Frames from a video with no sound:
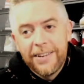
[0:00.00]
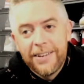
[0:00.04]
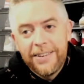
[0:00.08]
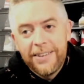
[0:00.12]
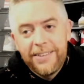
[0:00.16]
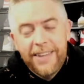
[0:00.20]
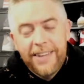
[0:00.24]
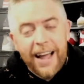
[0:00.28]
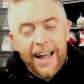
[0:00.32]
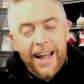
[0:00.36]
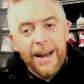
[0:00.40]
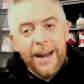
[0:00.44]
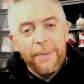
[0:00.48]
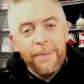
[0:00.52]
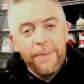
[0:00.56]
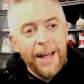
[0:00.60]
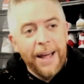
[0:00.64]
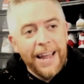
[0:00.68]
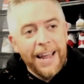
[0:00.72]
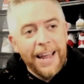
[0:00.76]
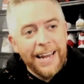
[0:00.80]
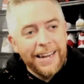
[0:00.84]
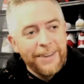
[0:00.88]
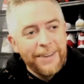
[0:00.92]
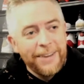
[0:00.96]

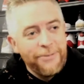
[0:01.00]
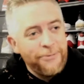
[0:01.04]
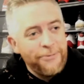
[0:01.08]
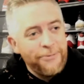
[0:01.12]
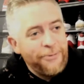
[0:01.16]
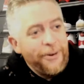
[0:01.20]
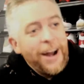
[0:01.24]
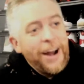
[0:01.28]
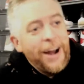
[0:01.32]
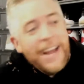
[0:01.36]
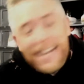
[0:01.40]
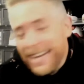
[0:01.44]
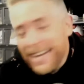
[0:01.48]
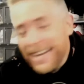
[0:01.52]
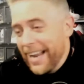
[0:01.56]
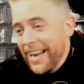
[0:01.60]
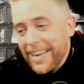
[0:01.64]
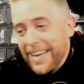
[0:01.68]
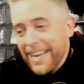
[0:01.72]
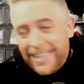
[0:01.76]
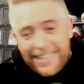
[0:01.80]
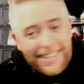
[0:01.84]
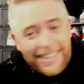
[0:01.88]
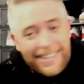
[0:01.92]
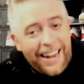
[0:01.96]
Dynamite, Fright
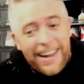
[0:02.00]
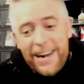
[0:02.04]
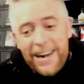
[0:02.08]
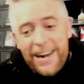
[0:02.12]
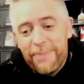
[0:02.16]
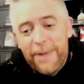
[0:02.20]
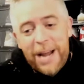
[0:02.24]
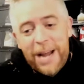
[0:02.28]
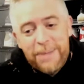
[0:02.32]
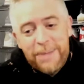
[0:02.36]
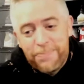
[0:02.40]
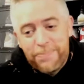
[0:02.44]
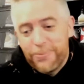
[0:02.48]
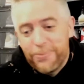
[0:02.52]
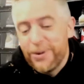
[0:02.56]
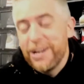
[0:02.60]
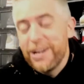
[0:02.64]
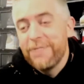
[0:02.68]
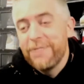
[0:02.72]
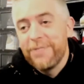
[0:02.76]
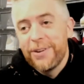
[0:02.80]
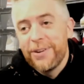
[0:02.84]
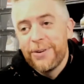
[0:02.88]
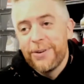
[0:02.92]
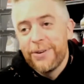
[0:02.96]
Night Dynamite
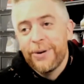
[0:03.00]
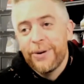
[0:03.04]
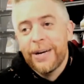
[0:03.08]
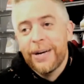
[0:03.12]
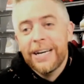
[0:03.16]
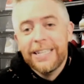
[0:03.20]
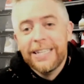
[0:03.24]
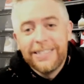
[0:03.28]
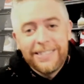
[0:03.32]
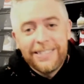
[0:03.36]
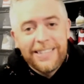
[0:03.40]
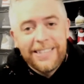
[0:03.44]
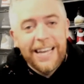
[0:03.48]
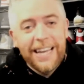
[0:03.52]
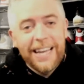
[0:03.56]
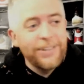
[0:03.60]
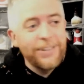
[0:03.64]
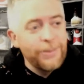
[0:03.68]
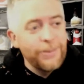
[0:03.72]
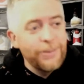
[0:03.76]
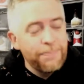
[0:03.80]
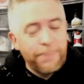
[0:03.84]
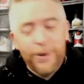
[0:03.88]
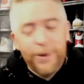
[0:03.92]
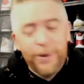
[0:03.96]
preview
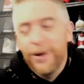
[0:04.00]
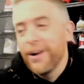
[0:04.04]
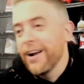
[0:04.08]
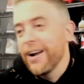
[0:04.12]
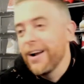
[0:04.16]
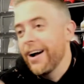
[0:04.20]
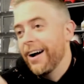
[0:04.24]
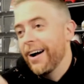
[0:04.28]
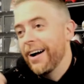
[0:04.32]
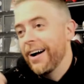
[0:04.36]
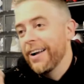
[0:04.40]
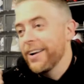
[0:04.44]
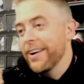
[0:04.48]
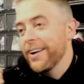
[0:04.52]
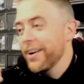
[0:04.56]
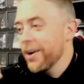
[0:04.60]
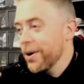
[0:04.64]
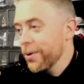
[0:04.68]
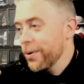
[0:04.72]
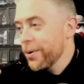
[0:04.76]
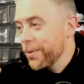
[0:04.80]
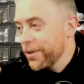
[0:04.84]
set to Burn On